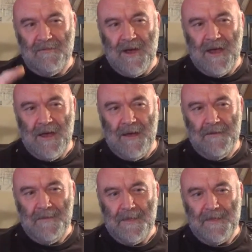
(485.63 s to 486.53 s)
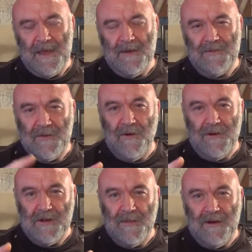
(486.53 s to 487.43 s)
where I'm
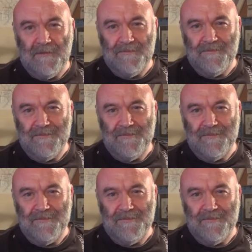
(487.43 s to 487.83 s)
talking about